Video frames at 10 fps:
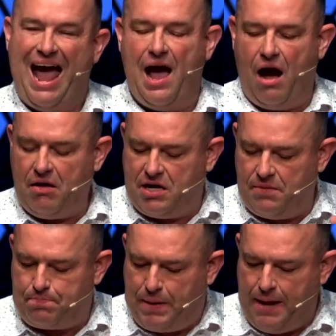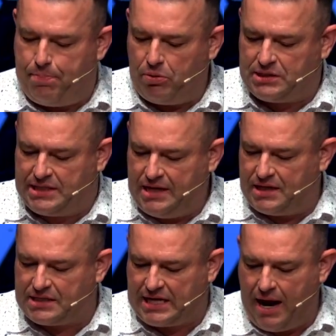How can people see
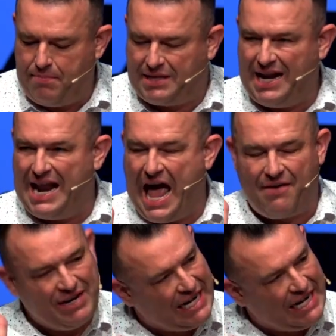the same thing and have a